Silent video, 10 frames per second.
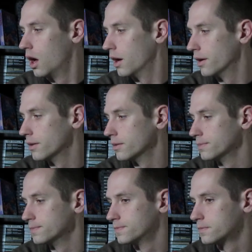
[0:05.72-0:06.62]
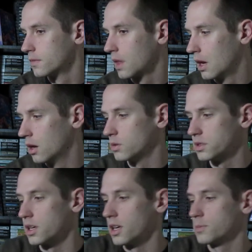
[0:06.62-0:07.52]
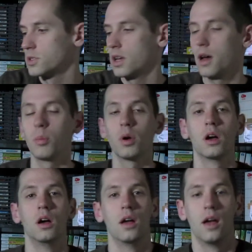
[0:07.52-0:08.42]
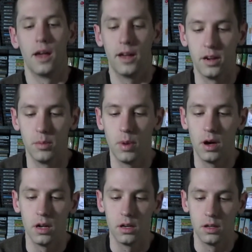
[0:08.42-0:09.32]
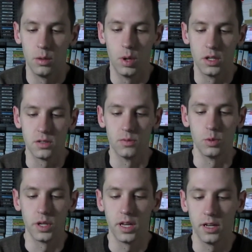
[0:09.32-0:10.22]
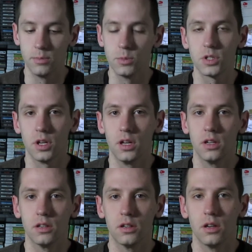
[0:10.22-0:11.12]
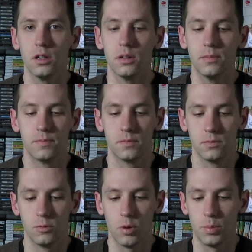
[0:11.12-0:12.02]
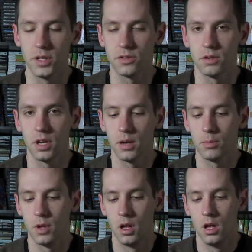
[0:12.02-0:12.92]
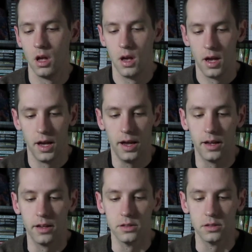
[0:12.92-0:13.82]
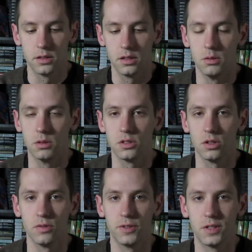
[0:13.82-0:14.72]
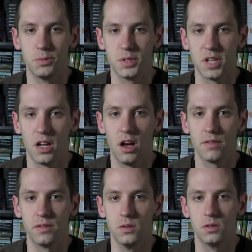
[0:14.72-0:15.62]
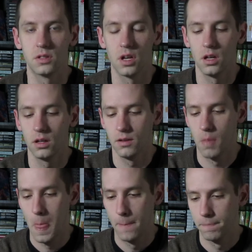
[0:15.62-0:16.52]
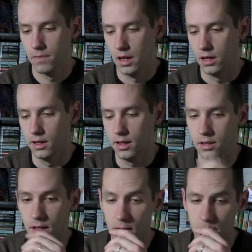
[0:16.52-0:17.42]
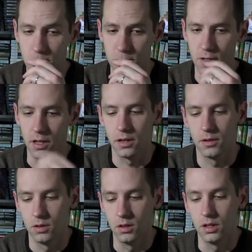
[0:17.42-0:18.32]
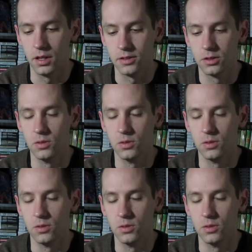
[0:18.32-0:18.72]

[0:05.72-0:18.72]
I went to GameStop and I bought a bunch of Wii games and one PS3 game, and it was their 50% off used sale, and a lot of the games were like only like